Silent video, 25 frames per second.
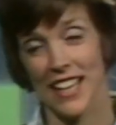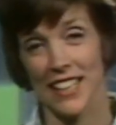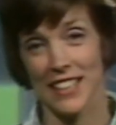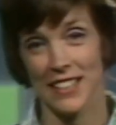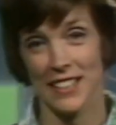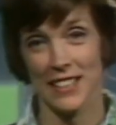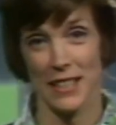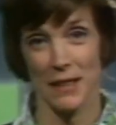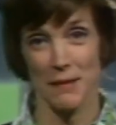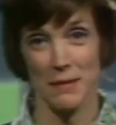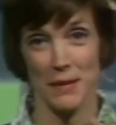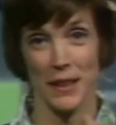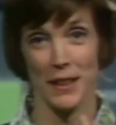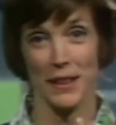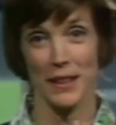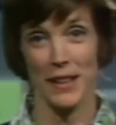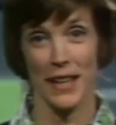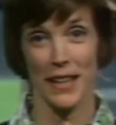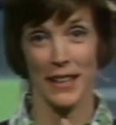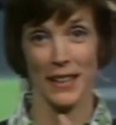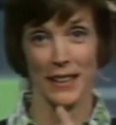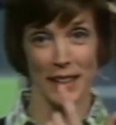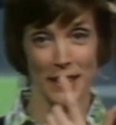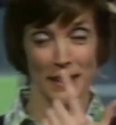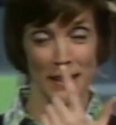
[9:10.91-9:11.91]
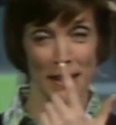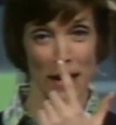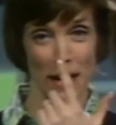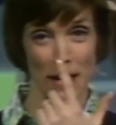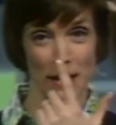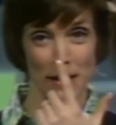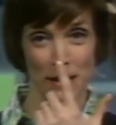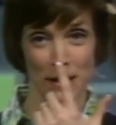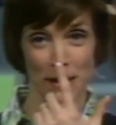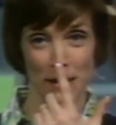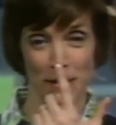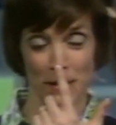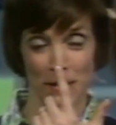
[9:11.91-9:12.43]
is something like the
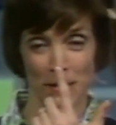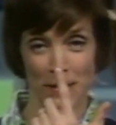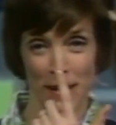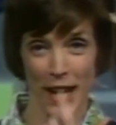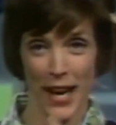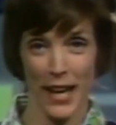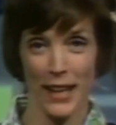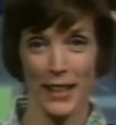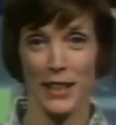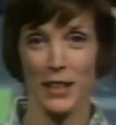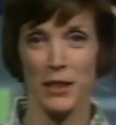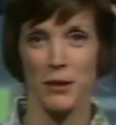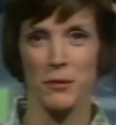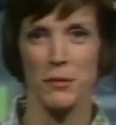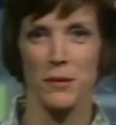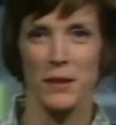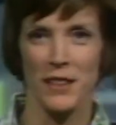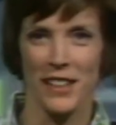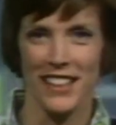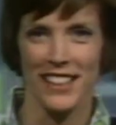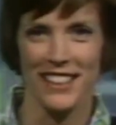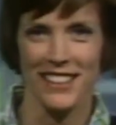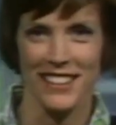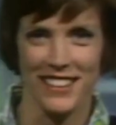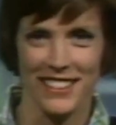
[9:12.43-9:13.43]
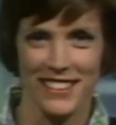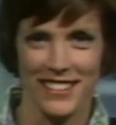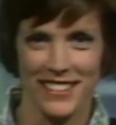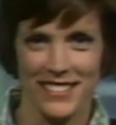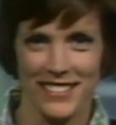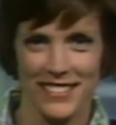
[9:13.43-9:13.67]
nozzle of a vacuum cleaner.